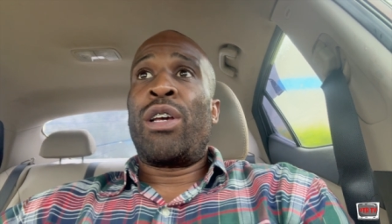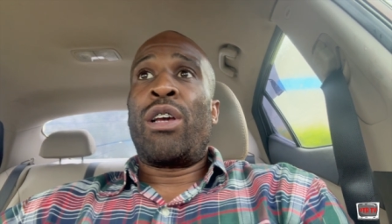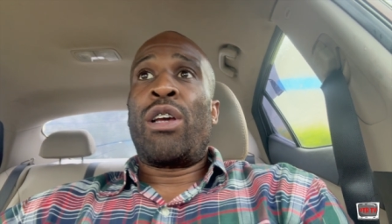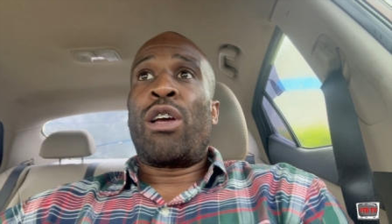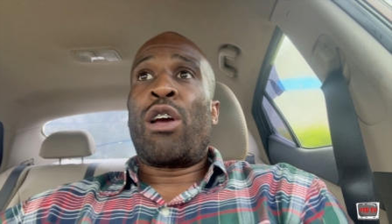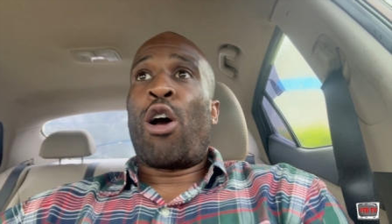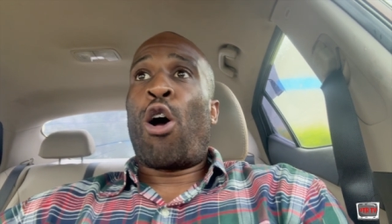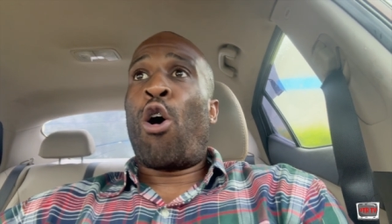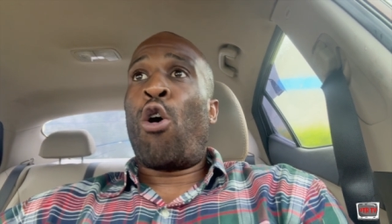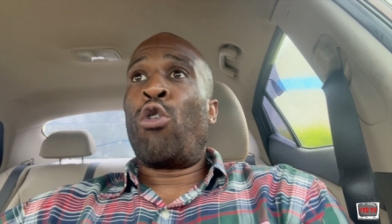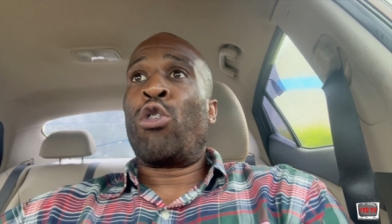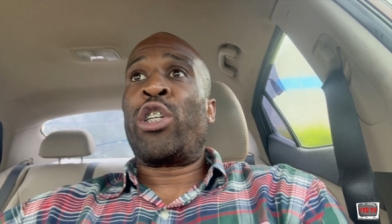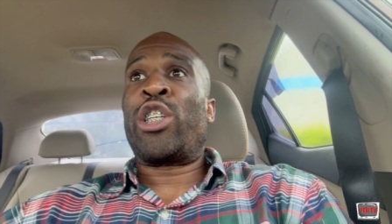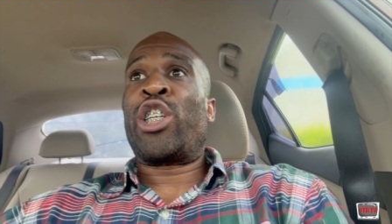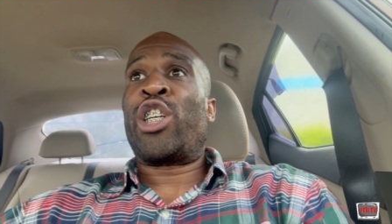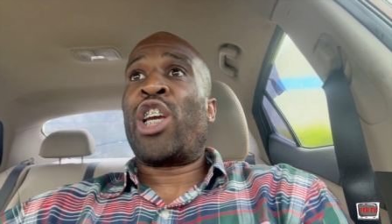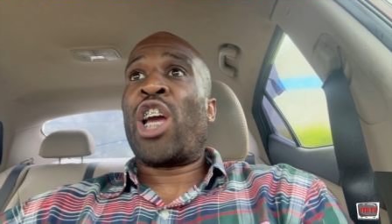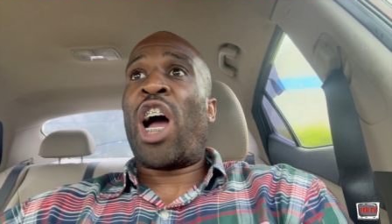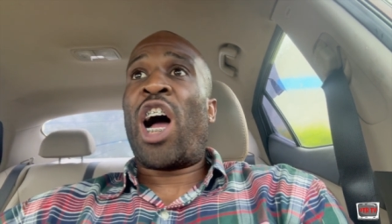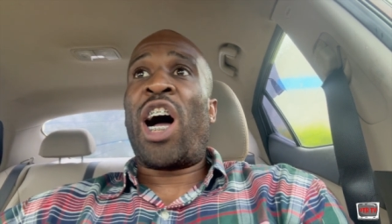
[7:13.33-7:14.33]
holding
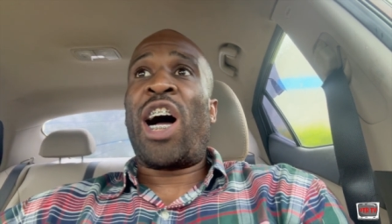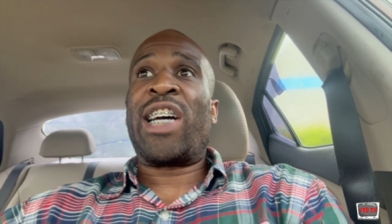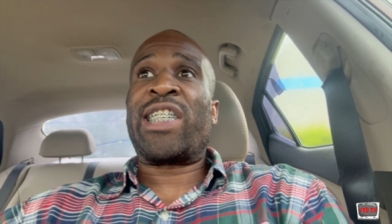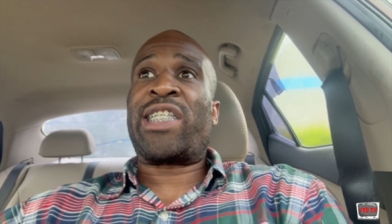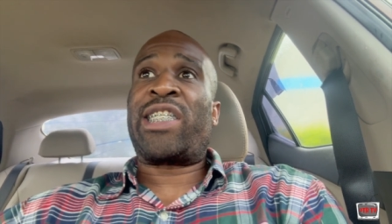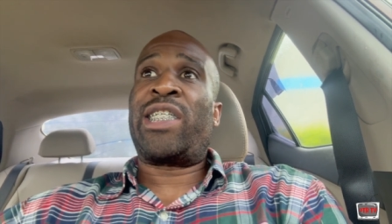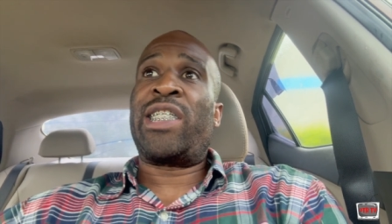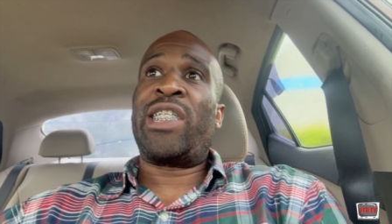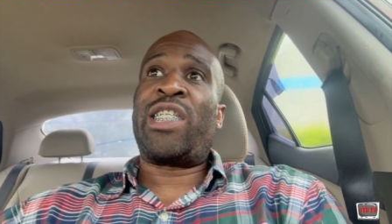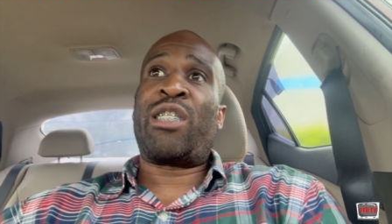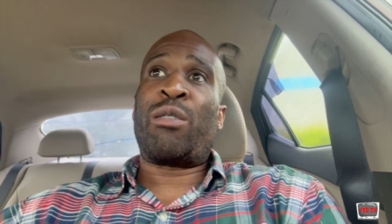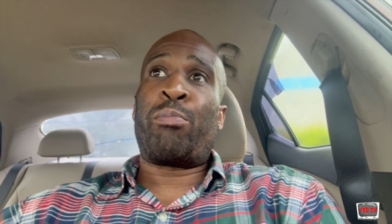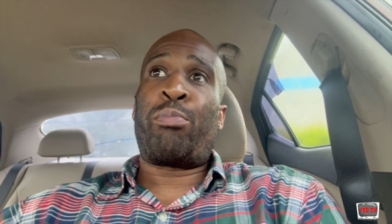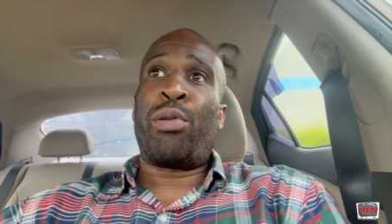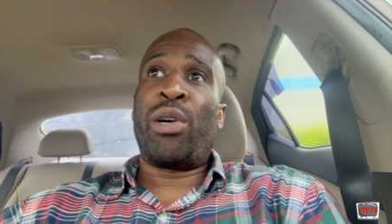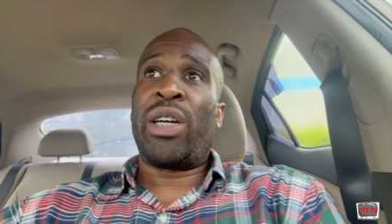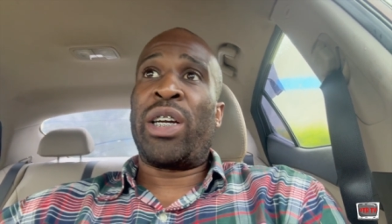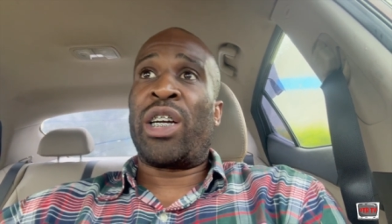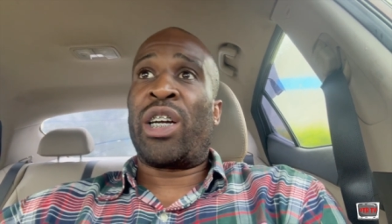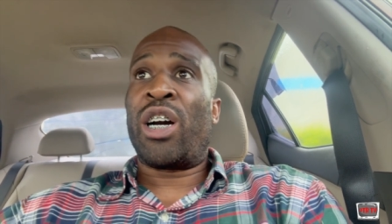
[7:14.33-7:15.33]
you hostage and
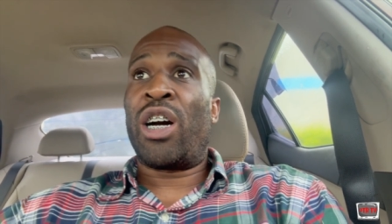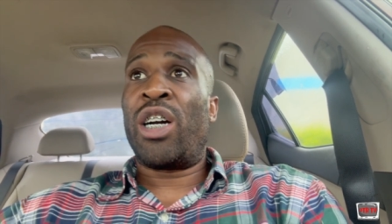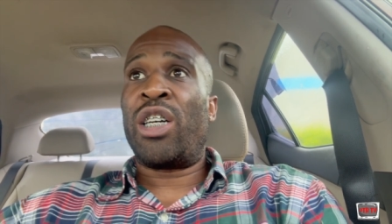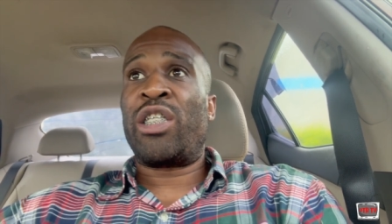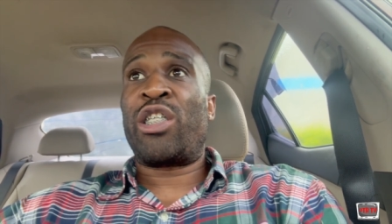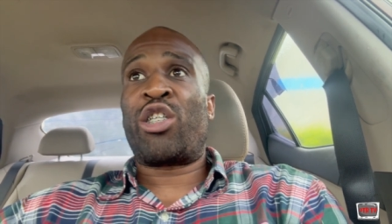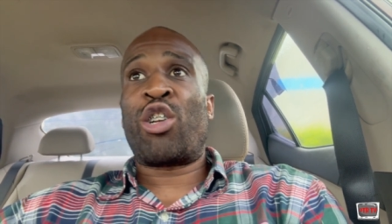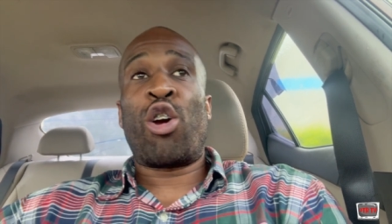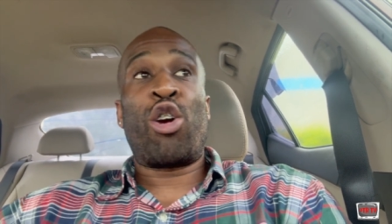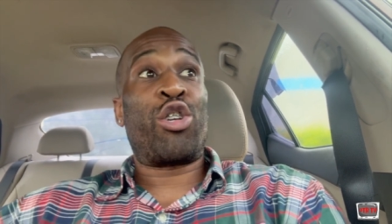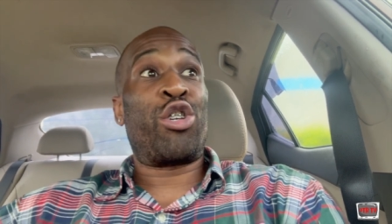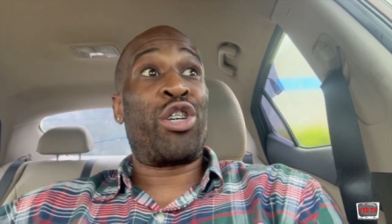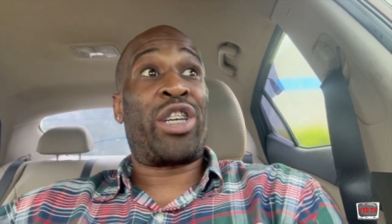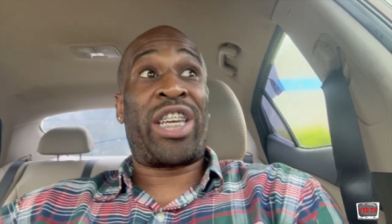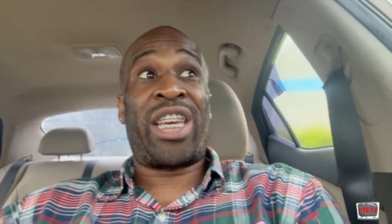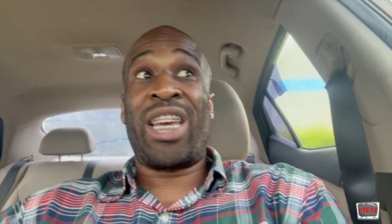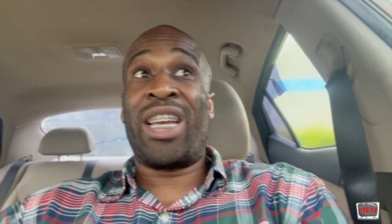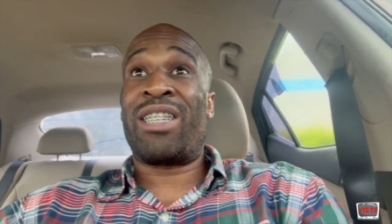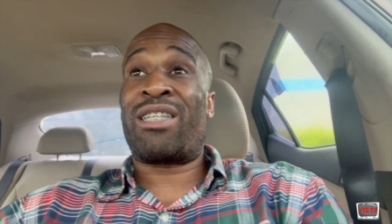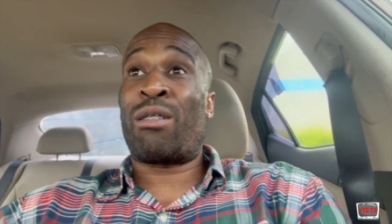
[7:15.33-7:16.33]
putting guns on you
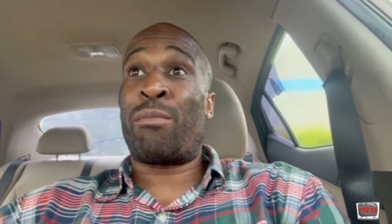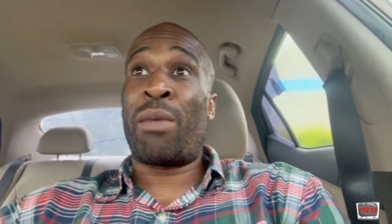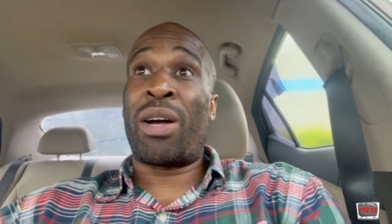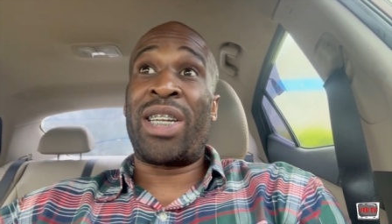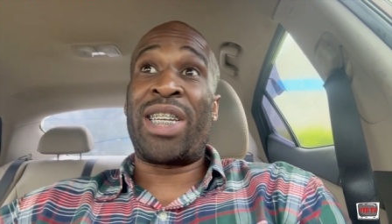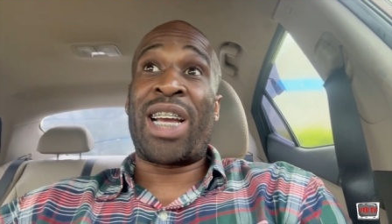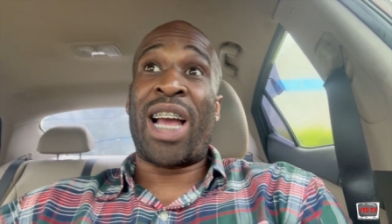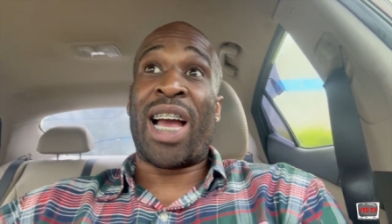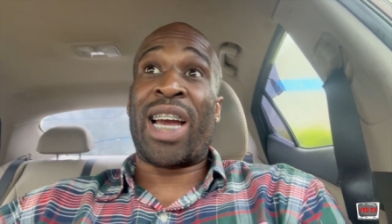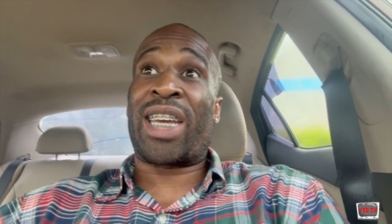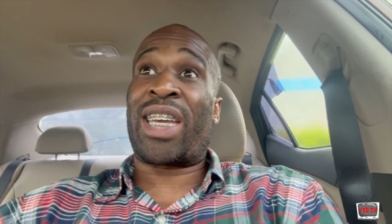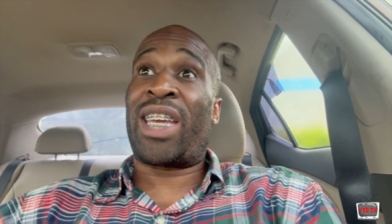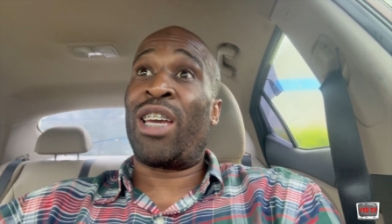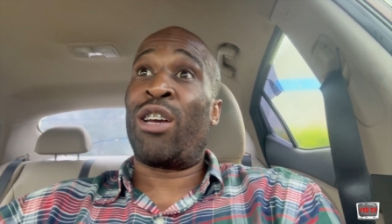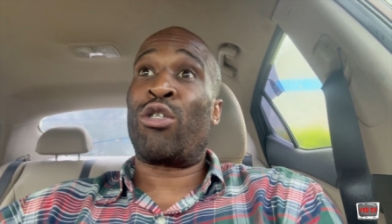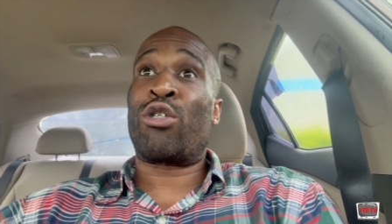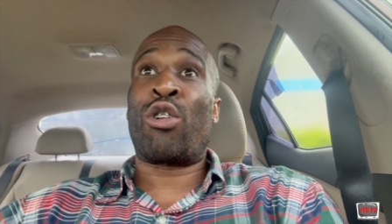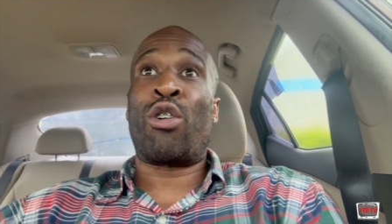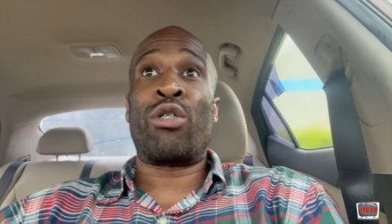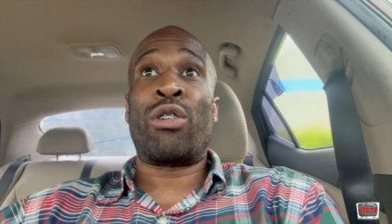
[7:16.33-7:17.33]
kill somebody got
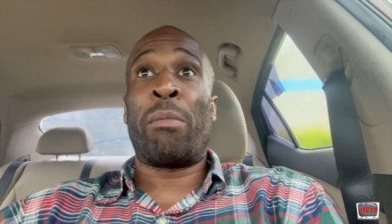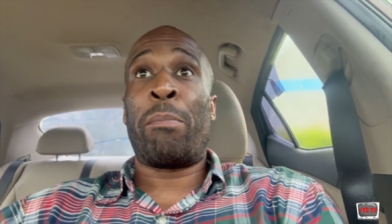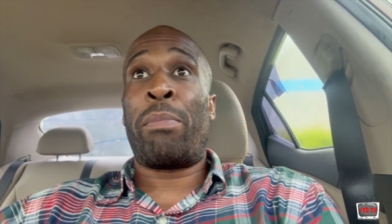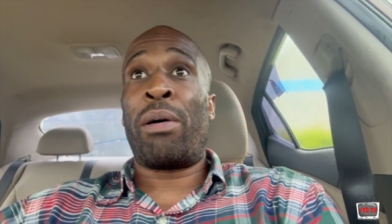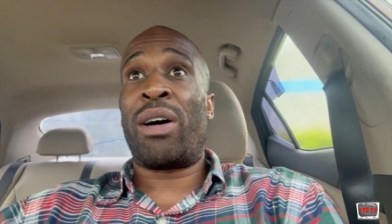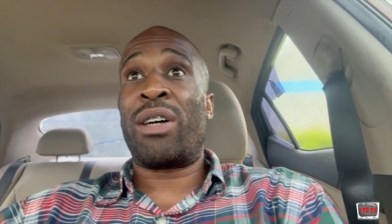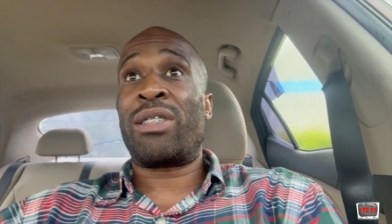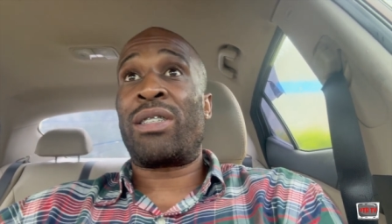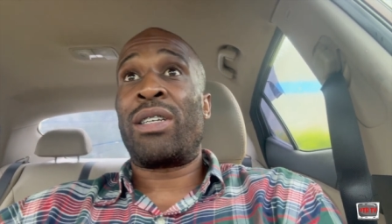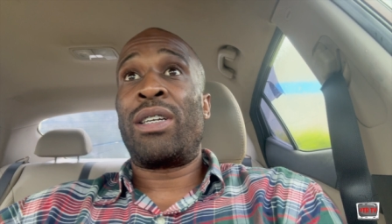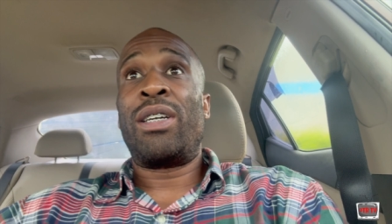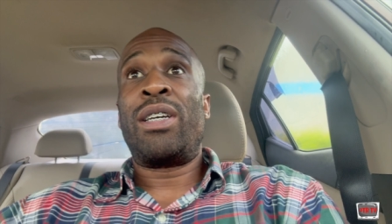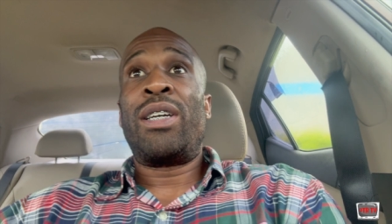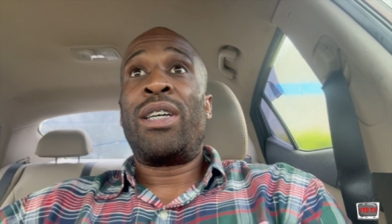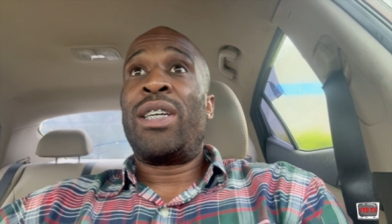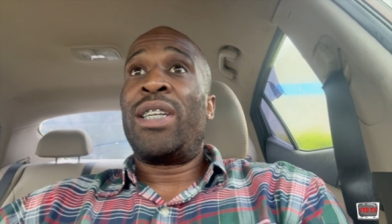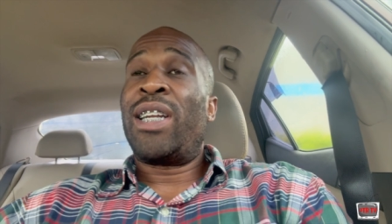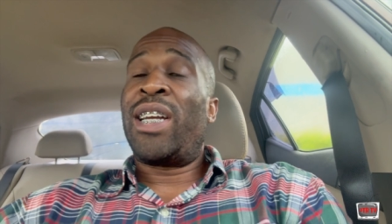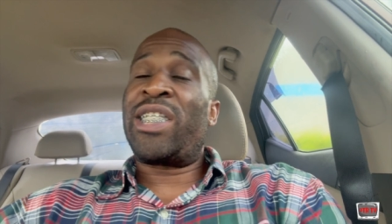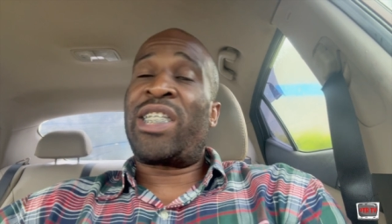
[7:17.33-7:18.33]
killed on the bus
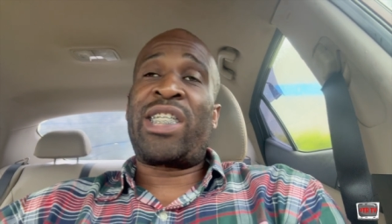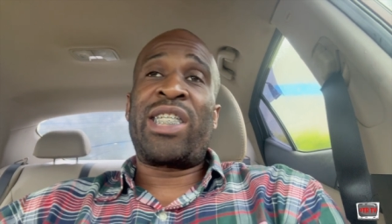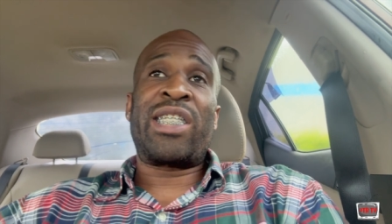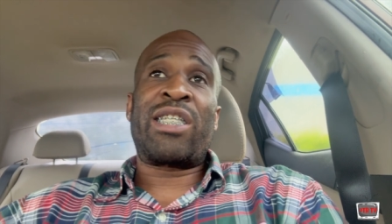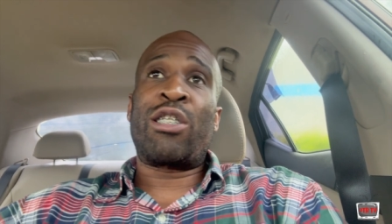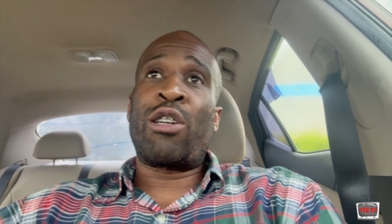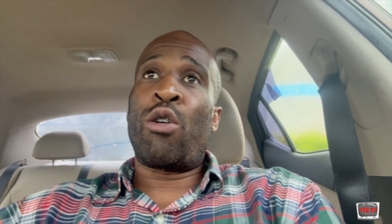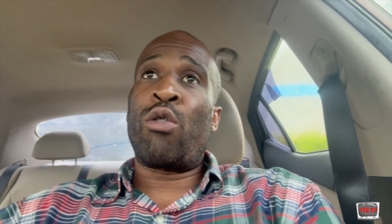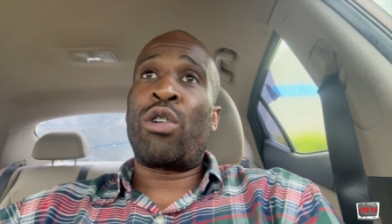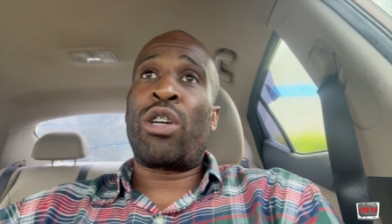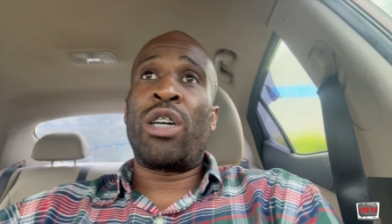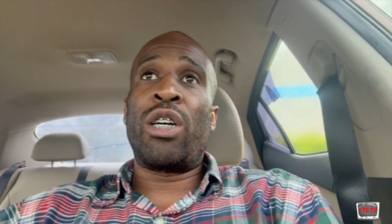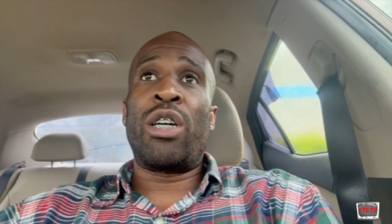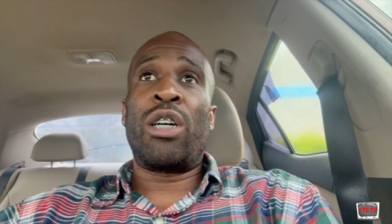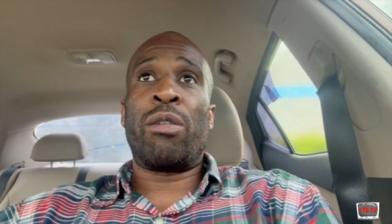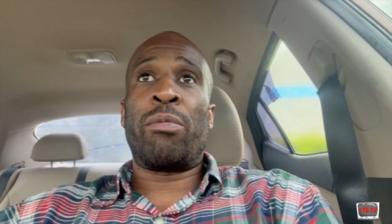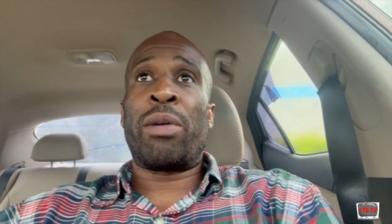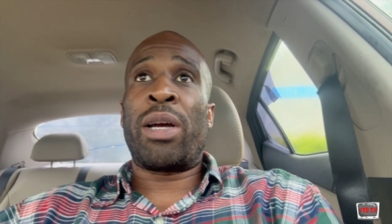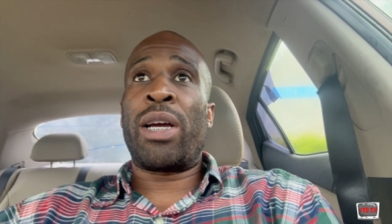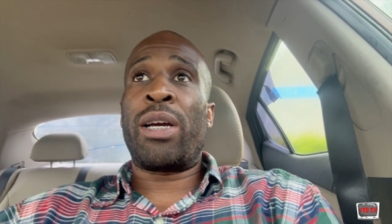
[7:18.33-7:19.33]
that shit's no
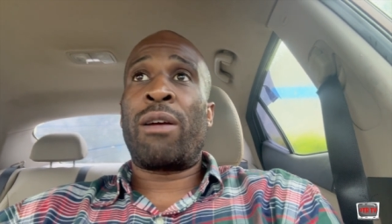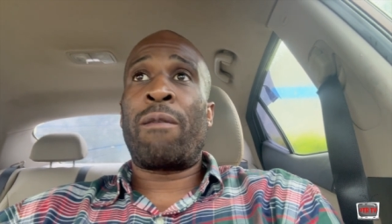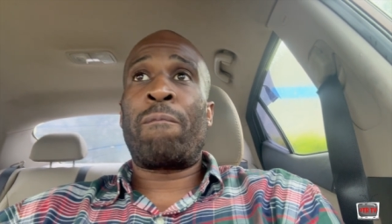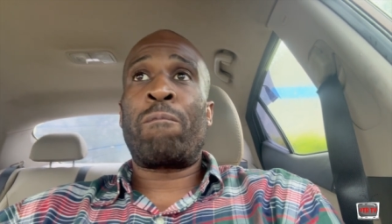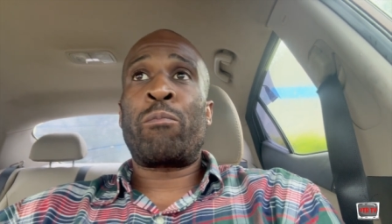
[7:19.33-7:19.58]
good man